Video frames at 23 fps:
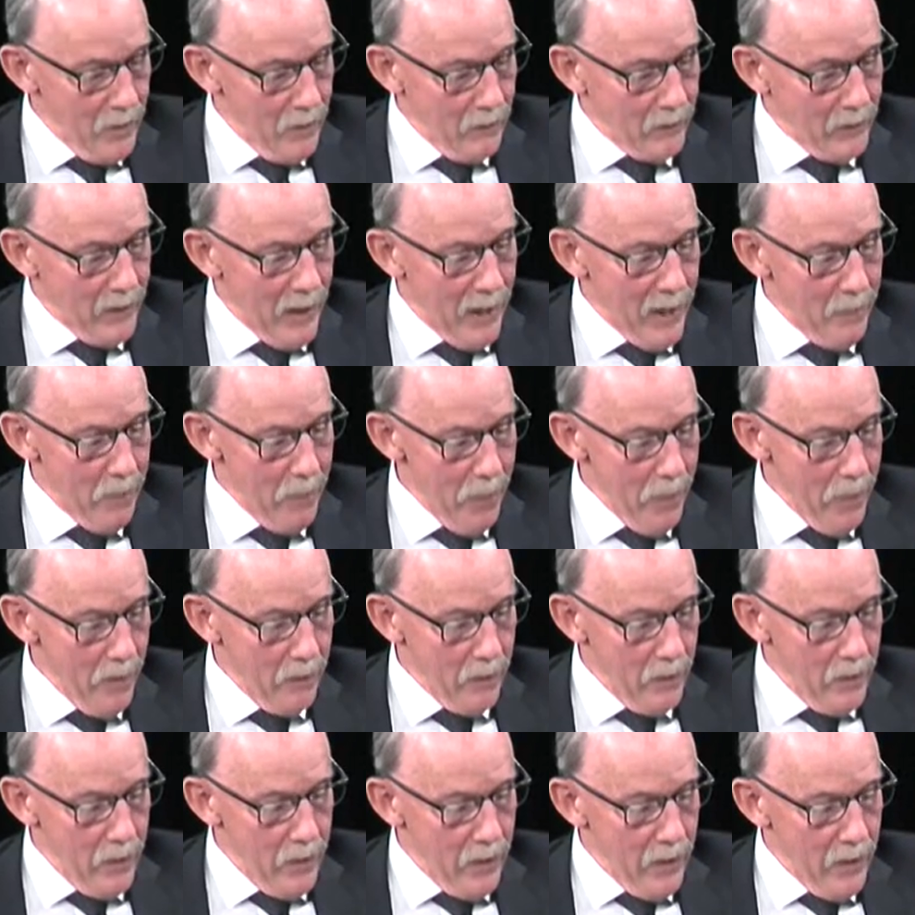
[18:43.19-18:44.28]
Okay.
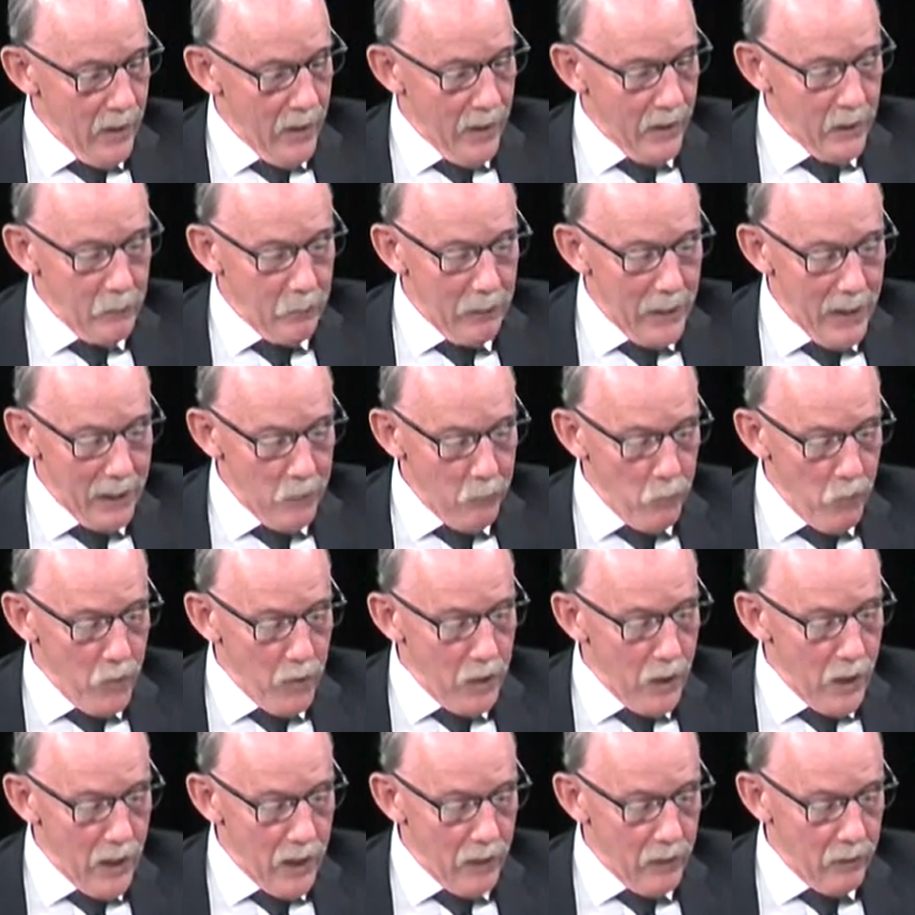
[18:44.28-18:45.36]
The planning
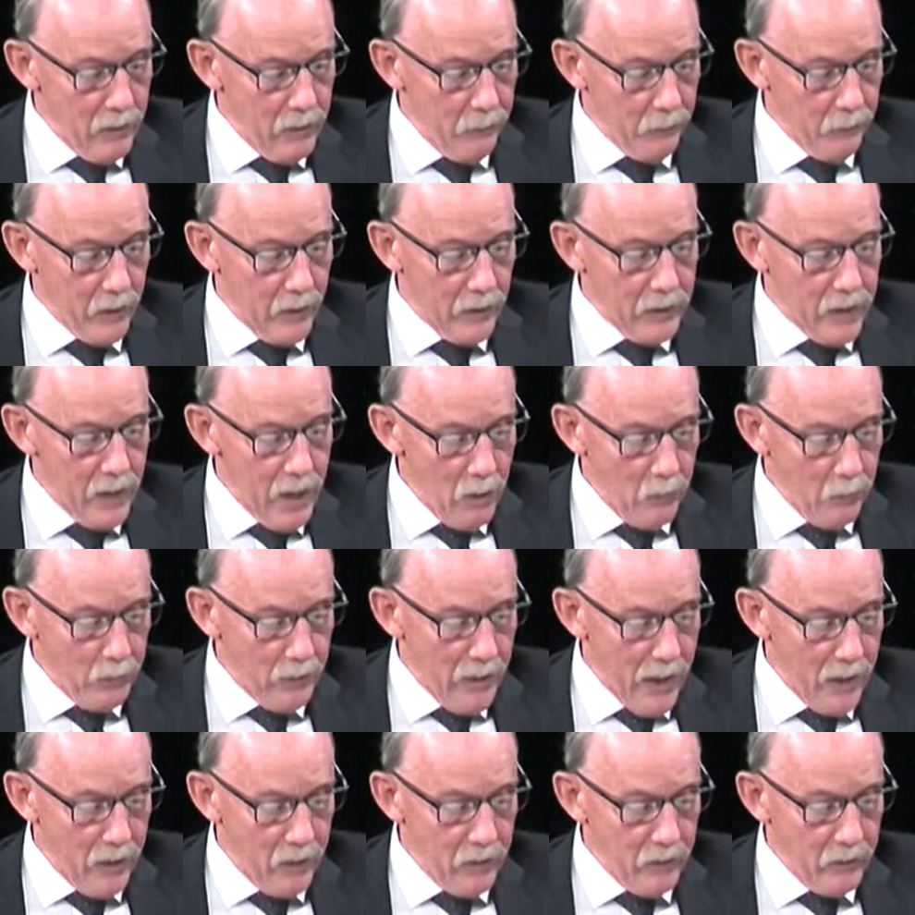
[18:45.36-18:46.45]
board hired a town
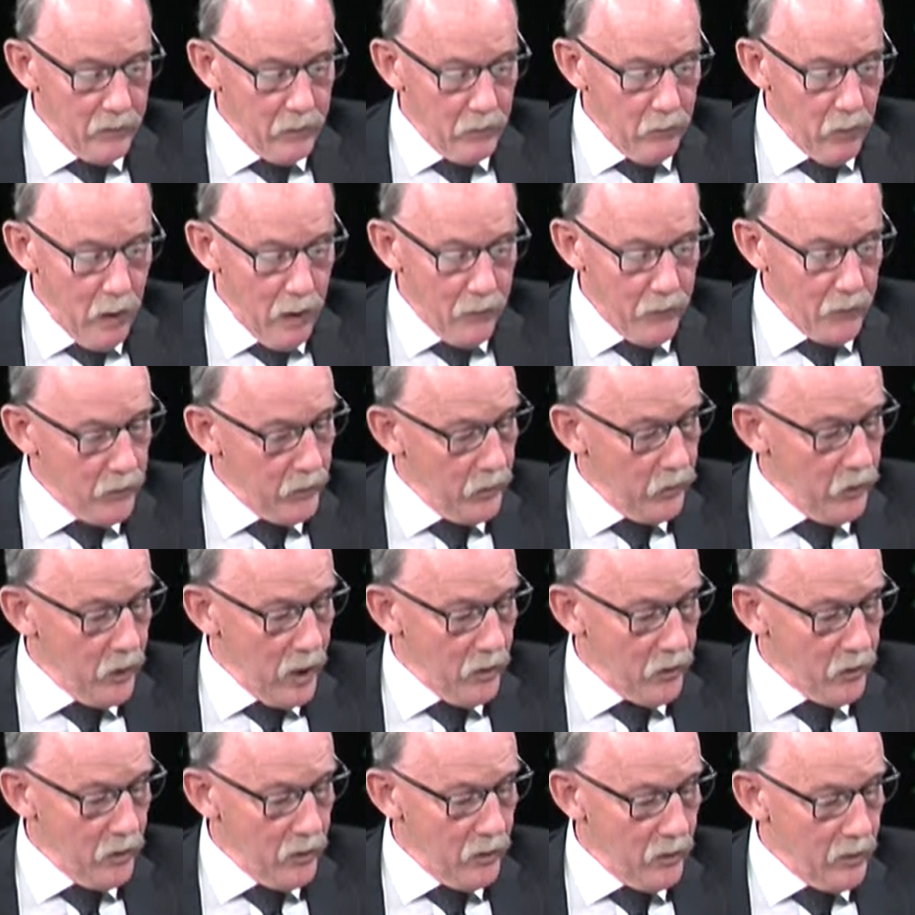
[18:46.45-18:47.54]
planner to offer
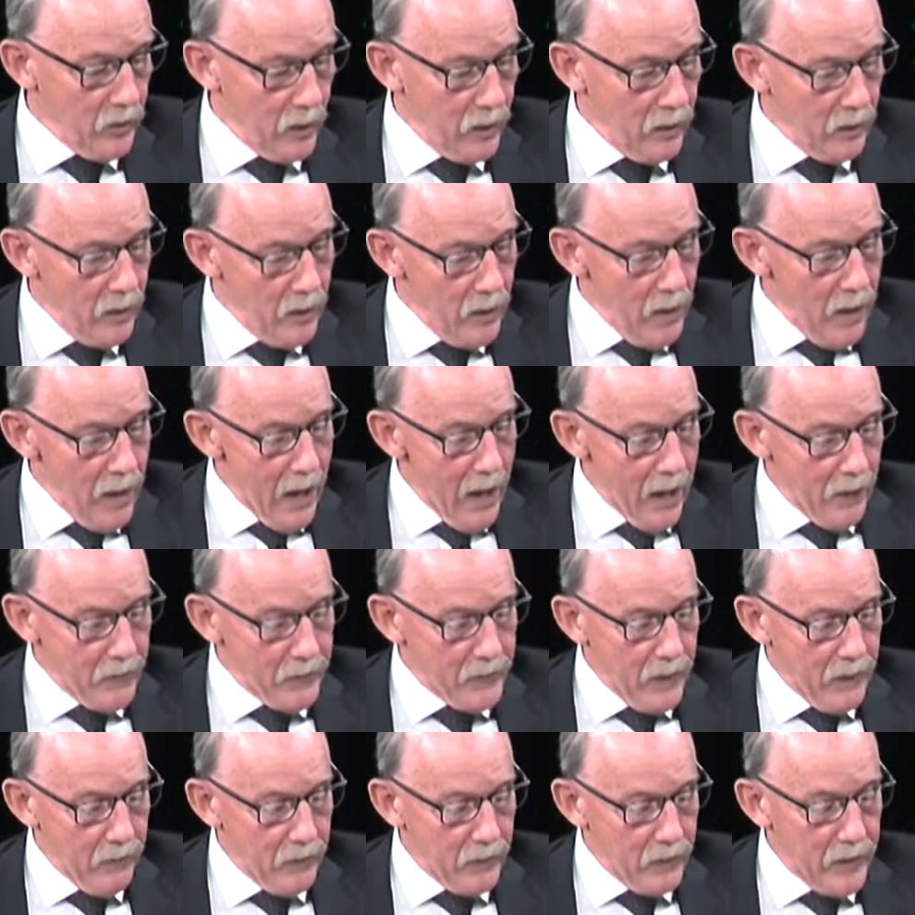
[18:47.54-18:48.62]
suggestions on how to
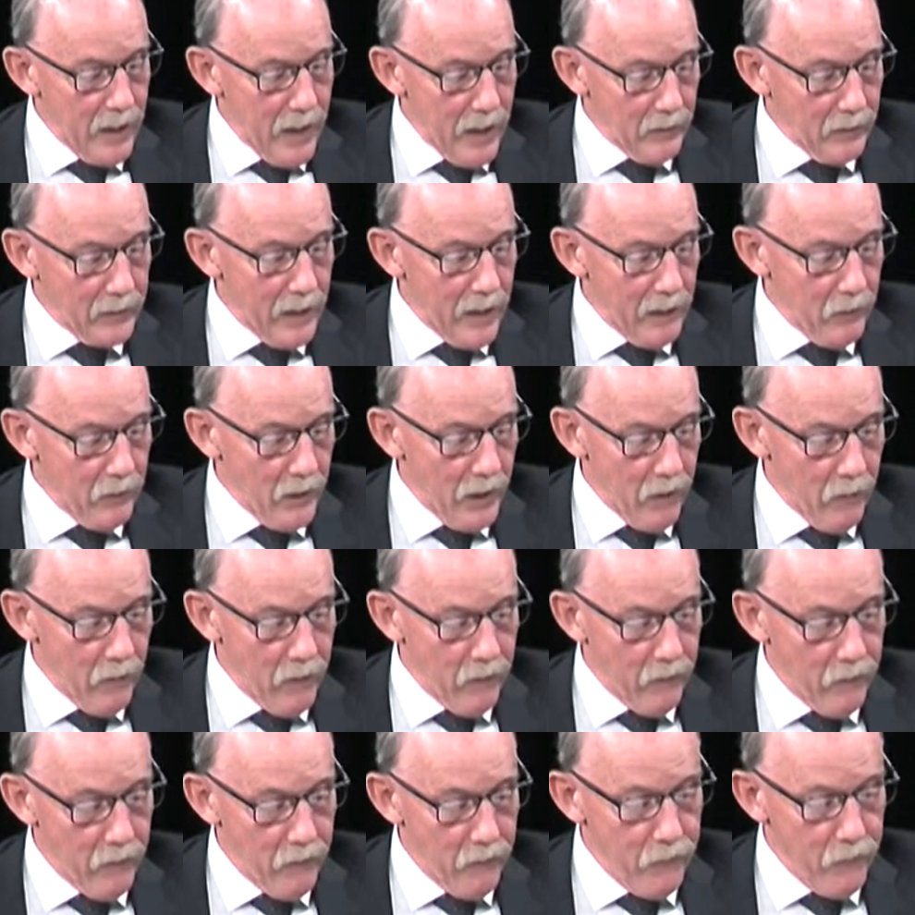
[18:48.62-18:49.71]
save the downtown
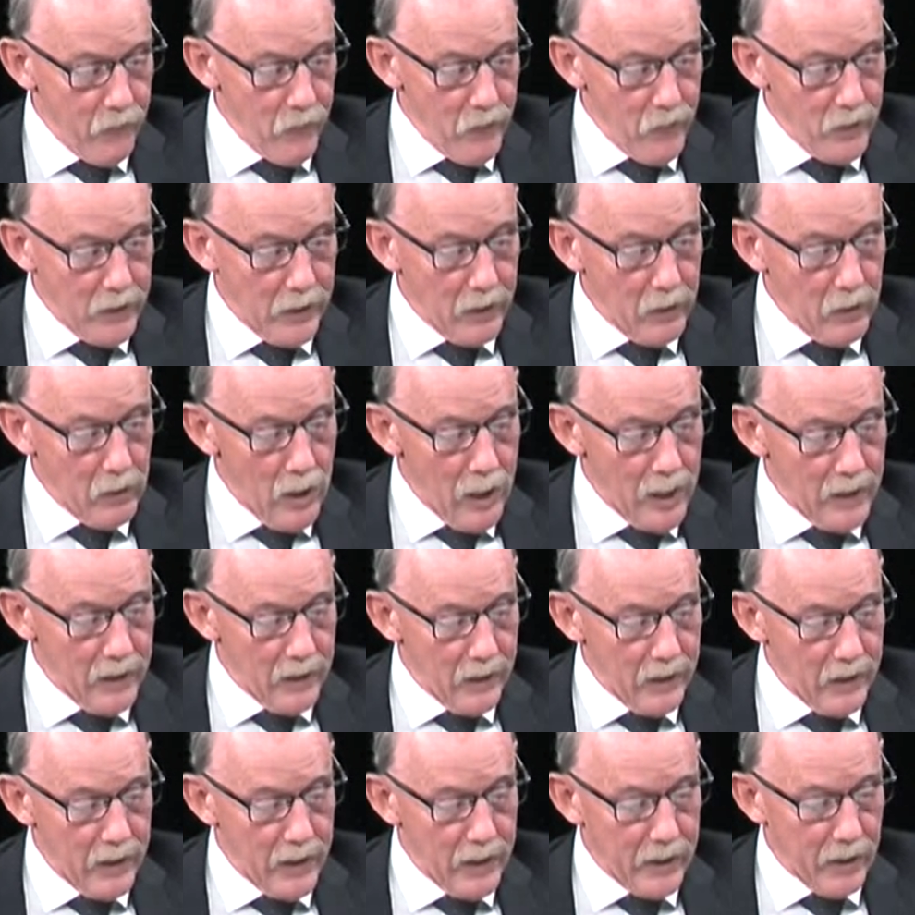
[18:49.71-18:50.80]
area from further decline
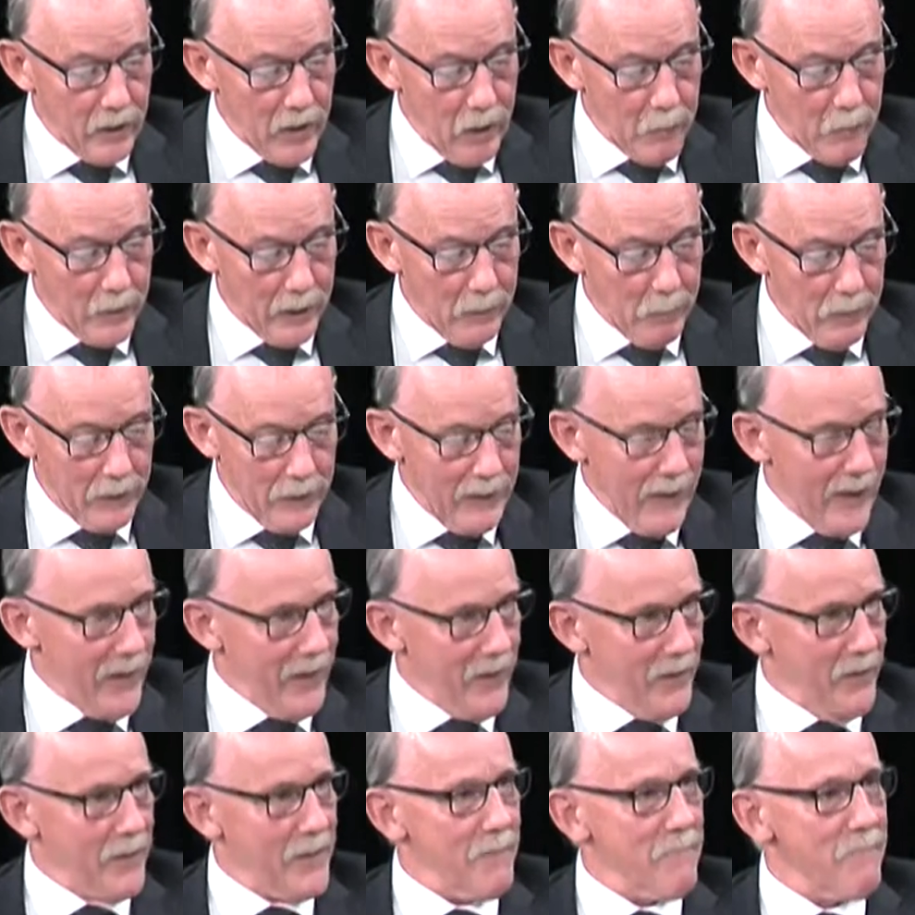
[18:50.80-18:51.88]
and economic
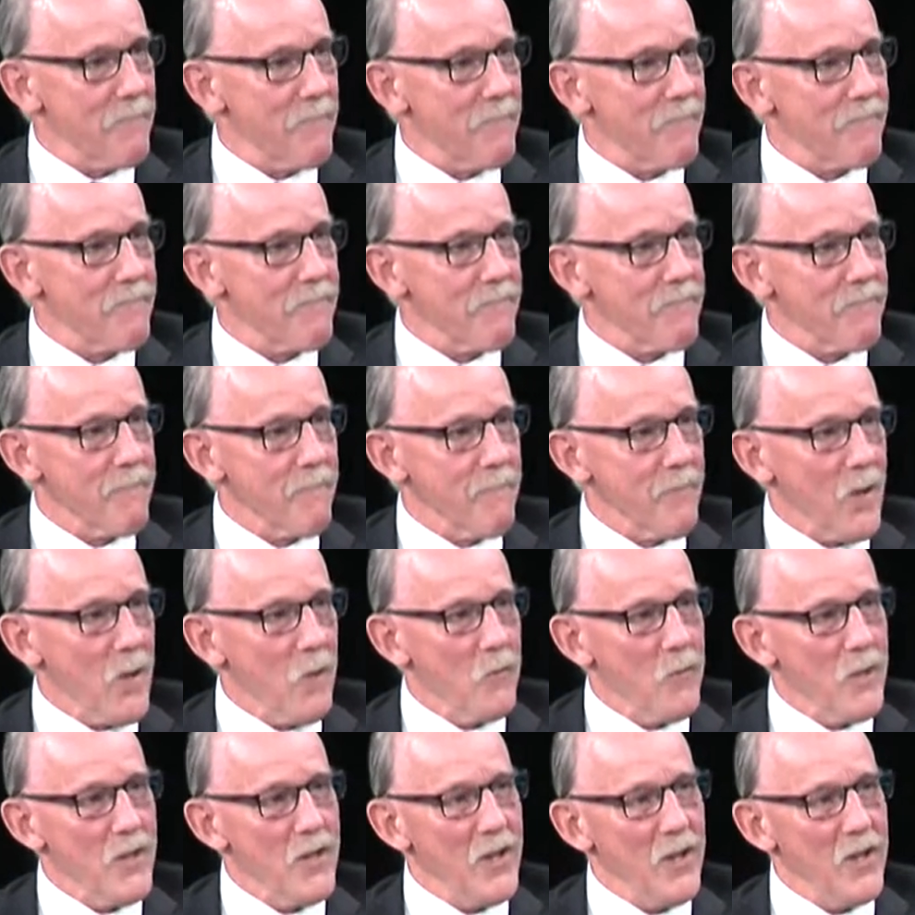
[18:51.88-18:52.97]
malaise.
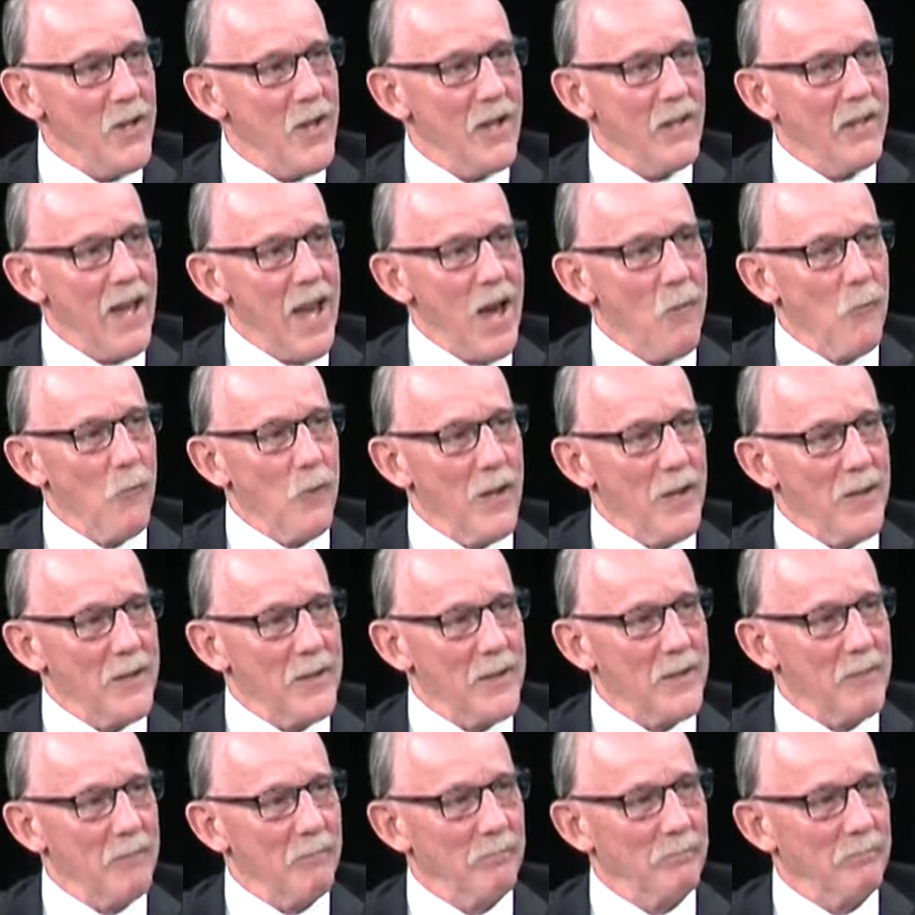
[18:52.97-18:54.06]
When do you think that
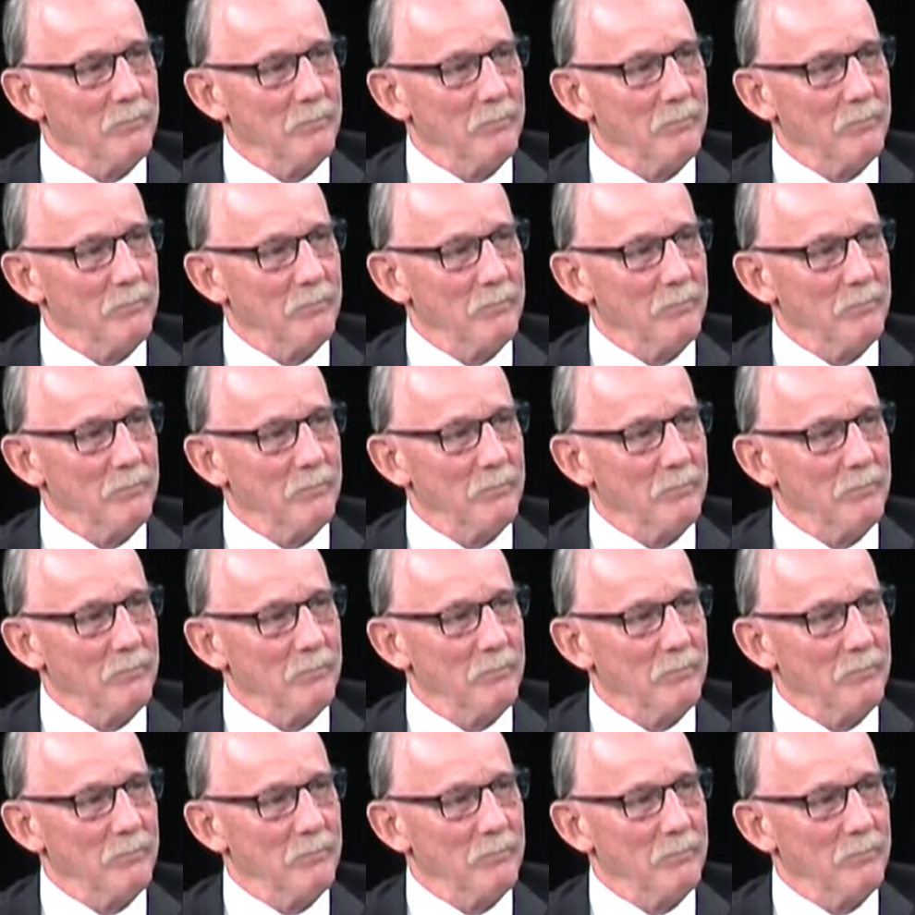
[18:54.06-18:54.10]
was?